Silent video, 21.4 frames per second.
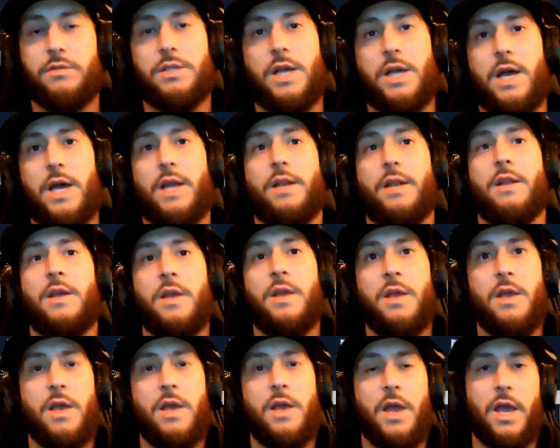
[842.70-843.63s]
side,
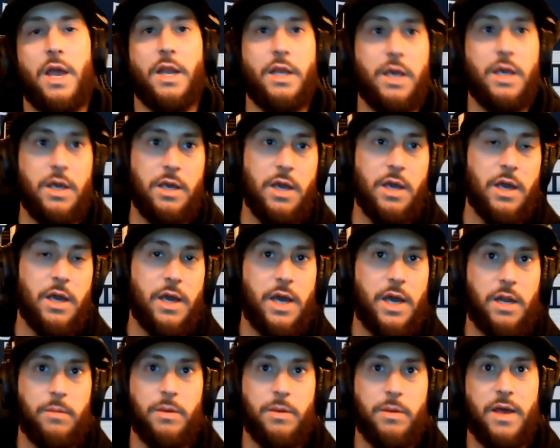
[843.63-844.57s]
and he can
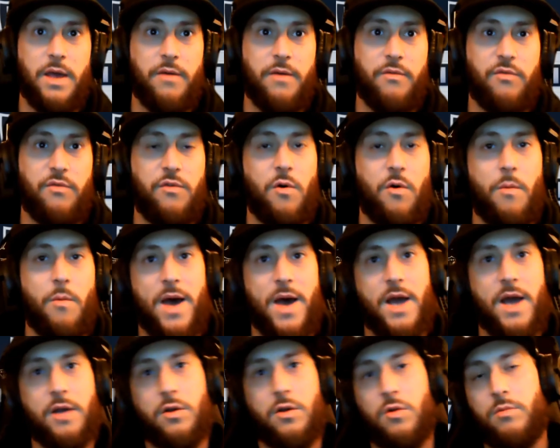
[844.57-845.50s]
kind of be that
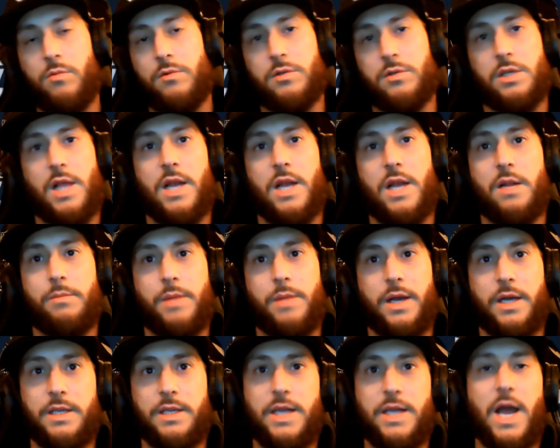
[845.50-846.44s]
fullback, almost line up
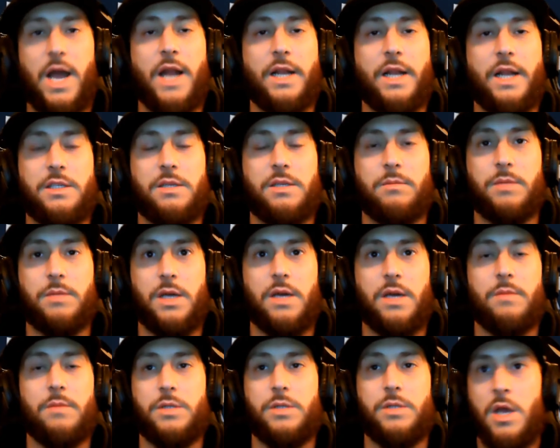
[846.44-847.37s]
like a tight end
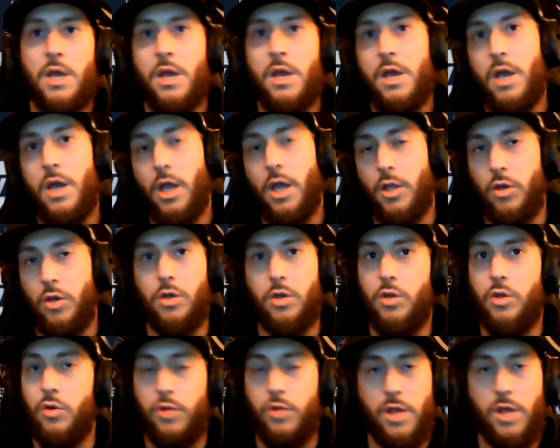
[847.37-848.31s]
sometimes. And you
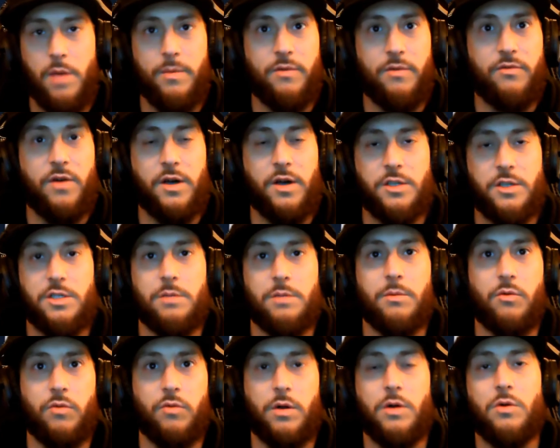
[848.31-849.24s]
could use him and Foster
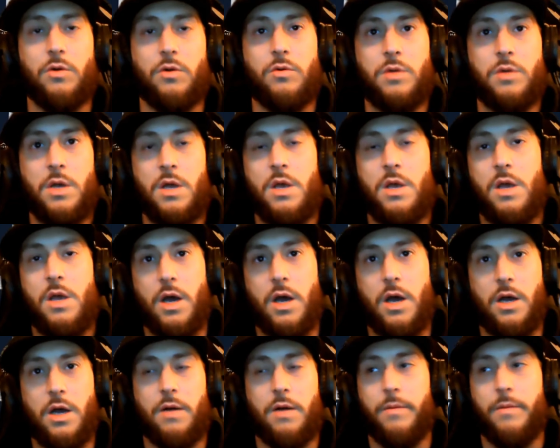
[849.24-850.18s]
Moreau,
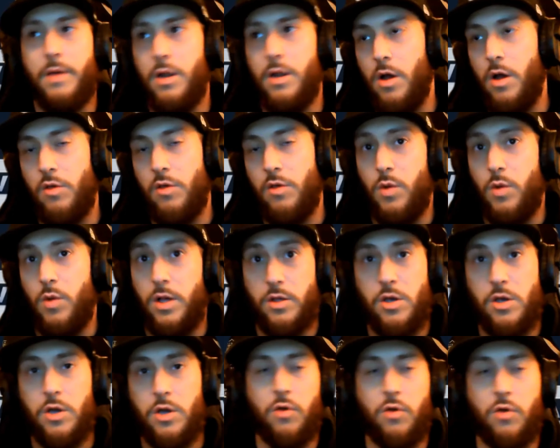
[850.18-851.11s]
as well as
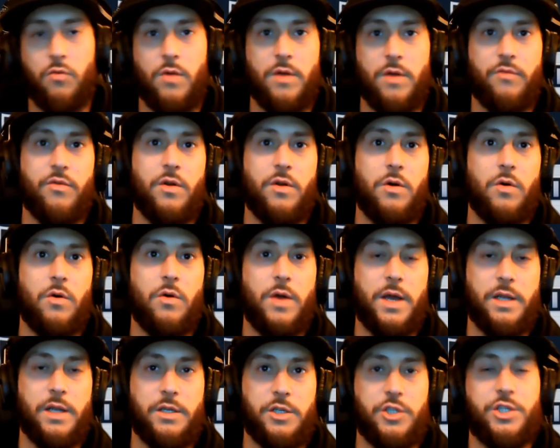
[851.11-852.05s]
Hunter Renfrow
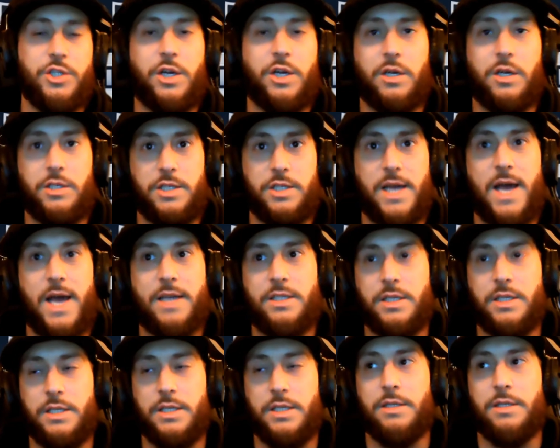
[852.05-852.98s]
and Deshaun
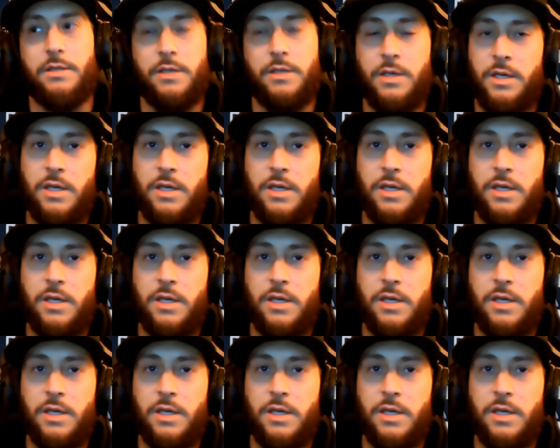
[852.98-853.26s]
Jackson. And